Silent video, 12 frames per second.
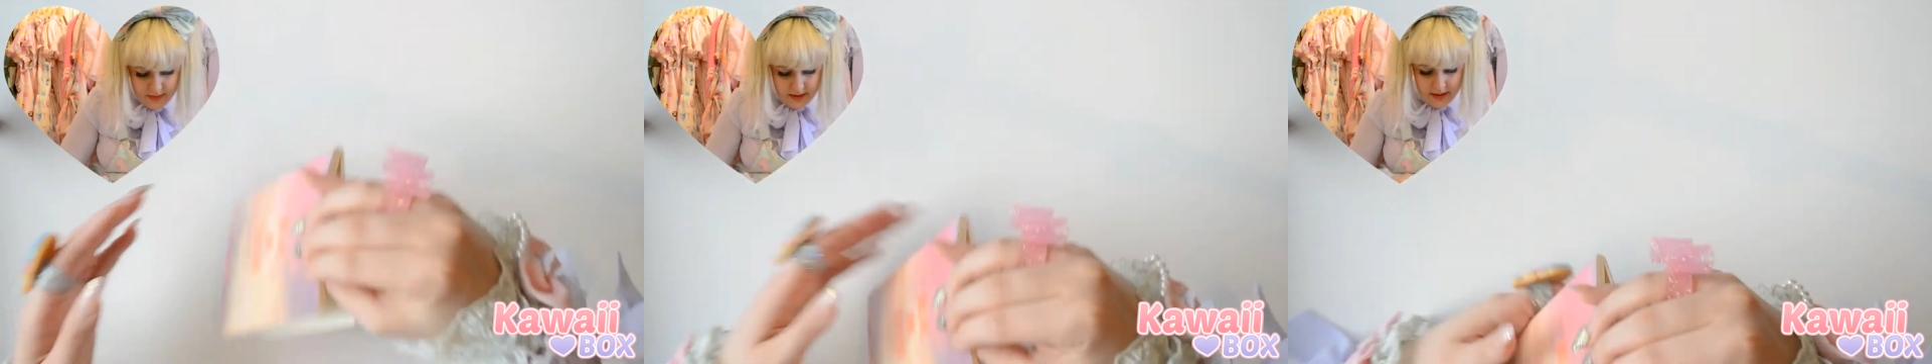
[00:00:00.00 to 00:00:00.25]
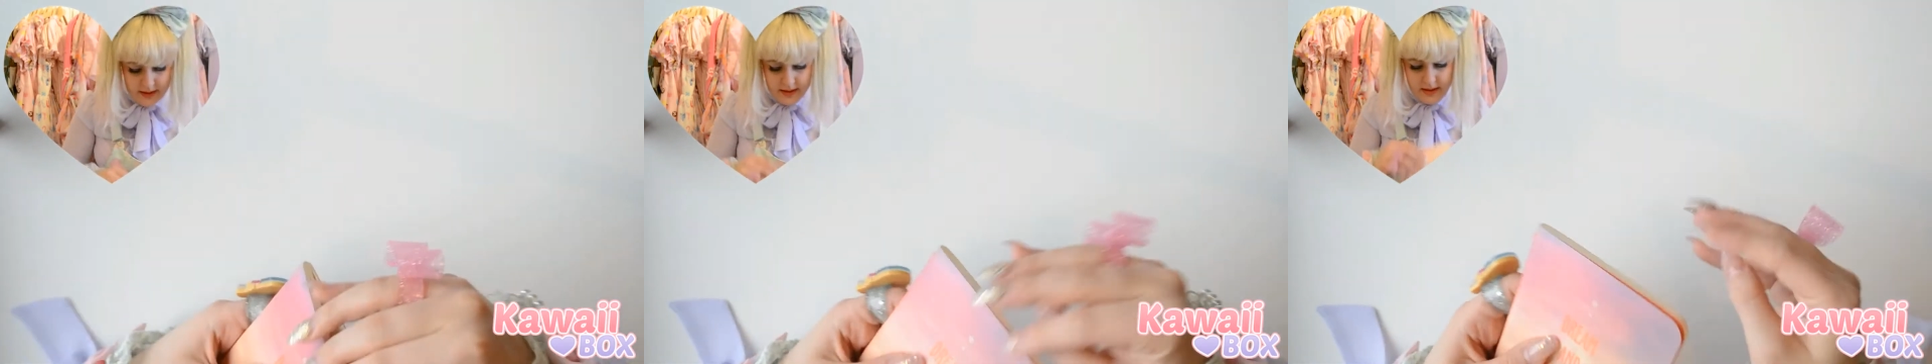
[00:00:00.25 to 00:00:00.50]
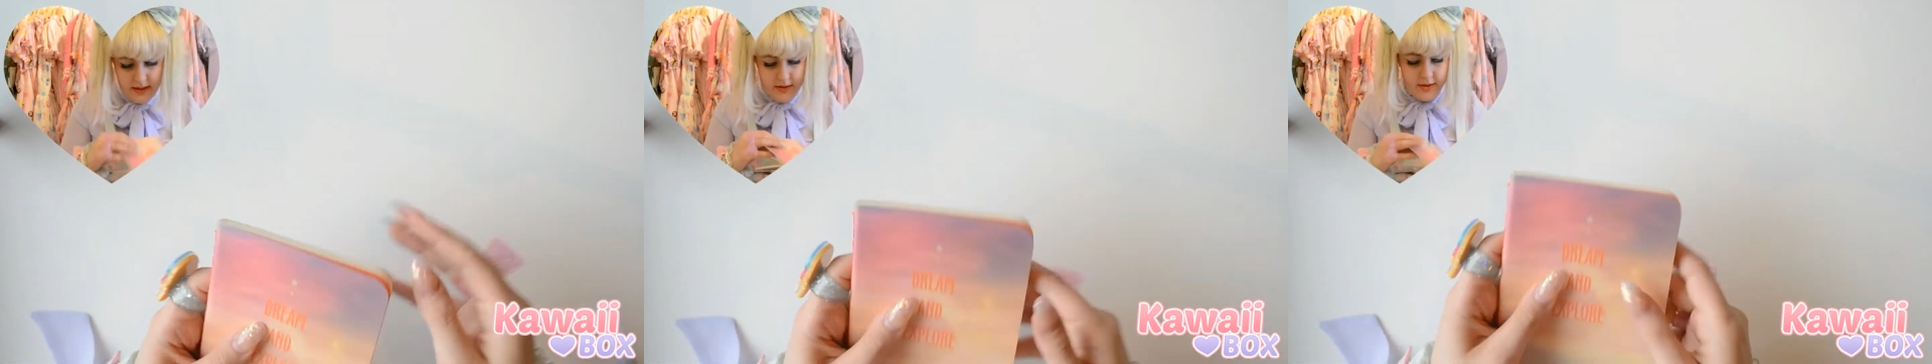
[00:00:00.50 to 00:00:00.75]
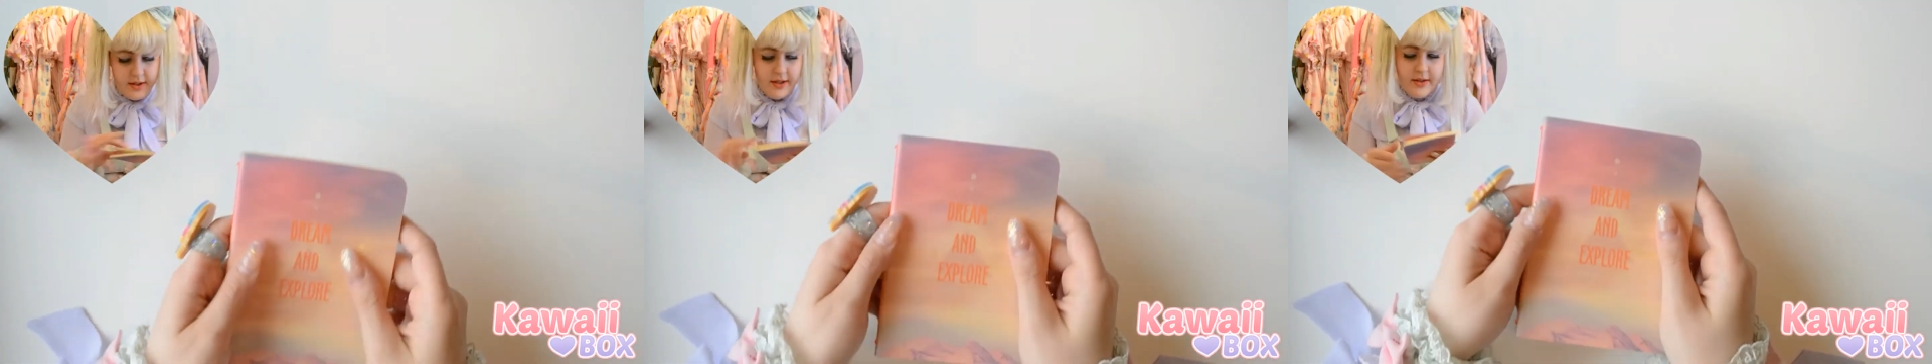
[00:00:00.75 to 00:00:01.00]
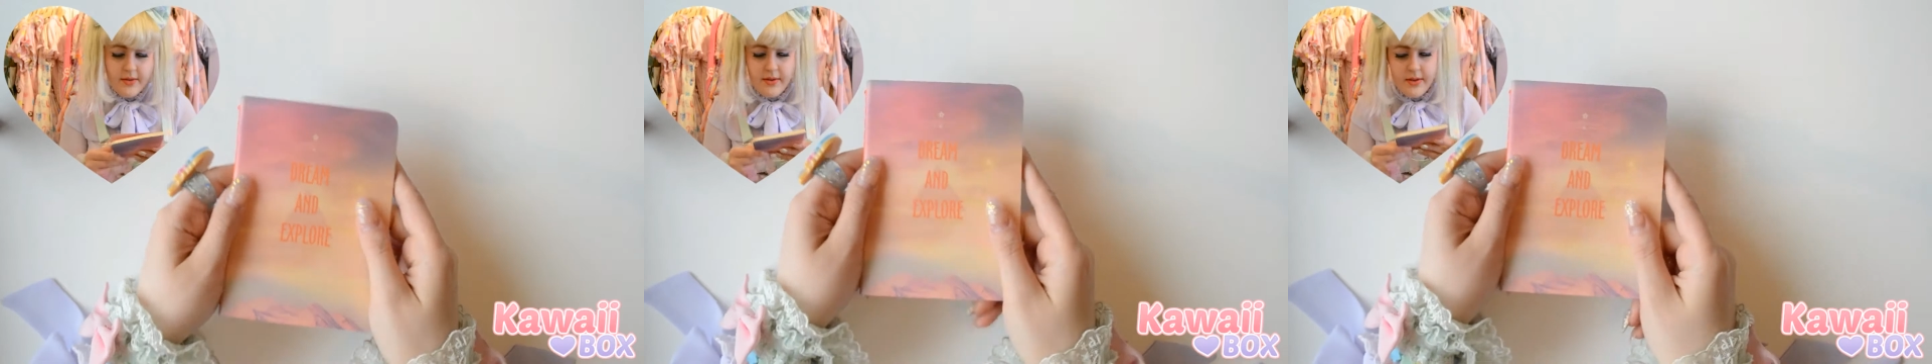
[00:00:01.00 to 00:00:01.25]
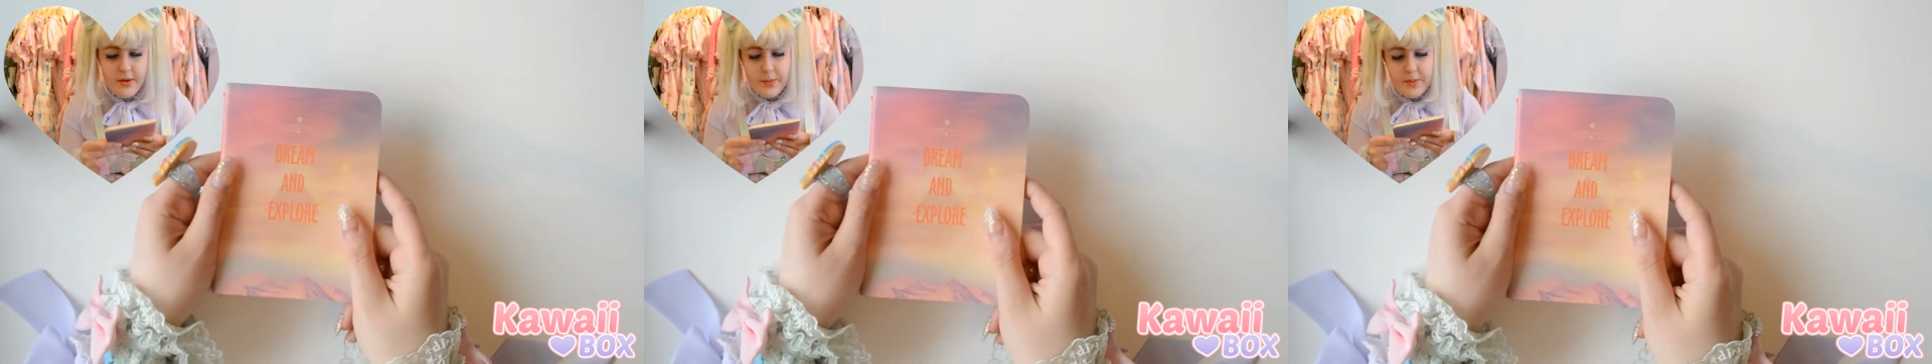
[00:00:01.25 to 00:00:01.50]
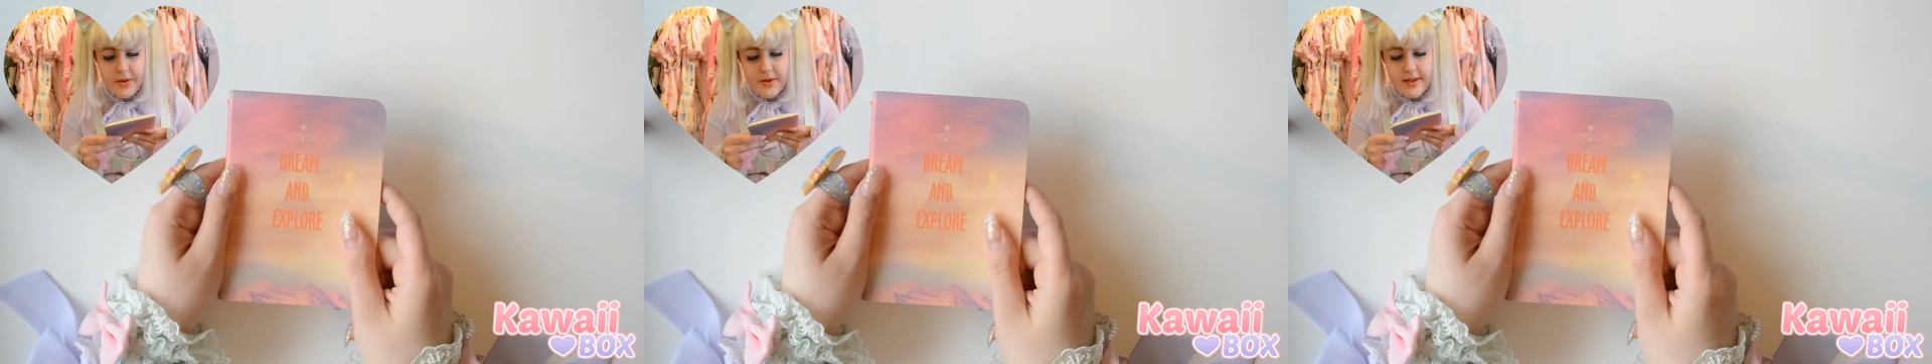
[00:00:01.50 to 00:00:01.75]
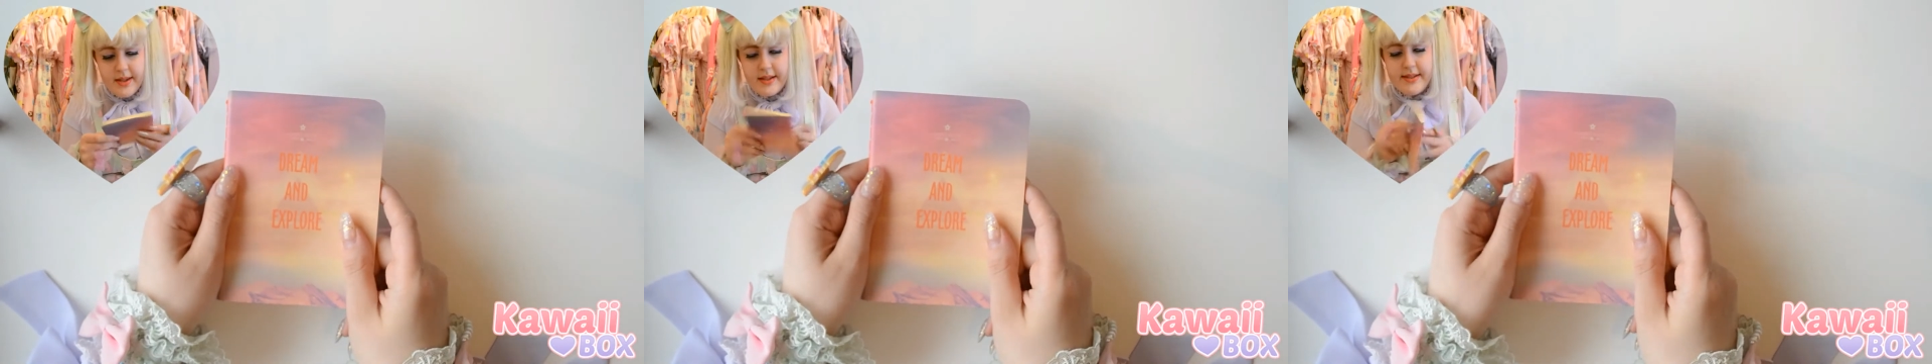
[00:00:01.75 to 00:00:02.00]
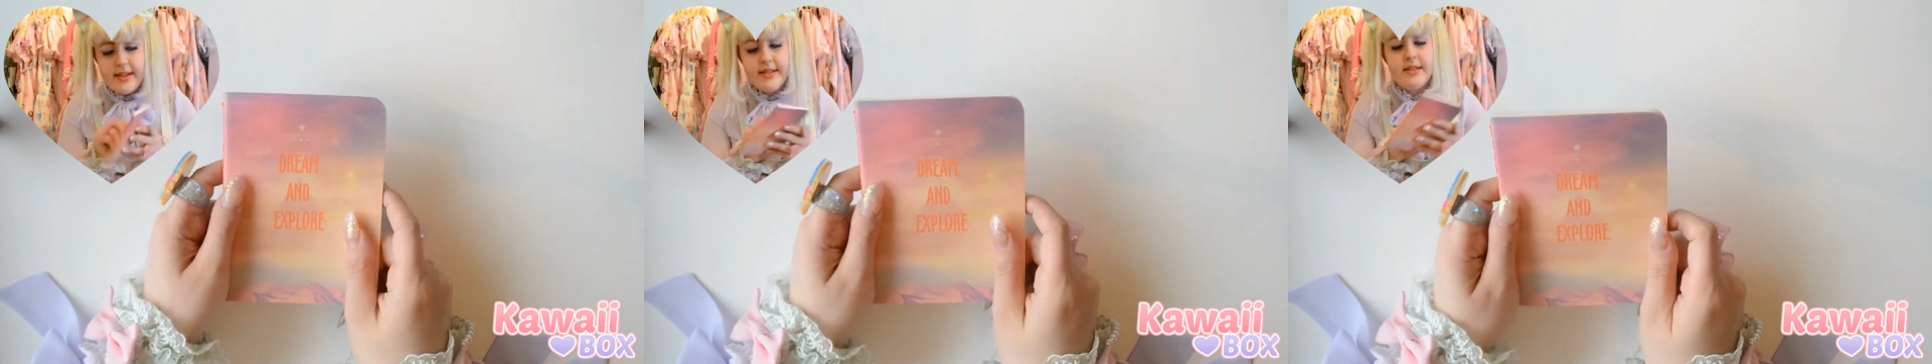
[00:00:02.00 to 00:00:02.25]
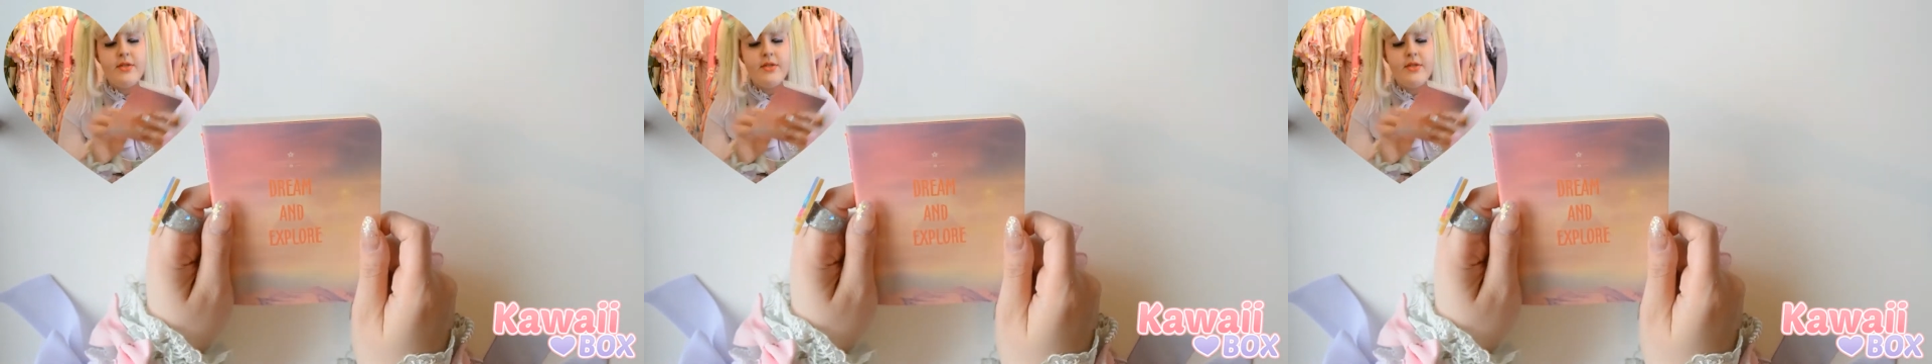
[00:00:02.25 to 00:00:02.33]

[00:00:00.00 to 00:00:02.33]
And another cute notebook that says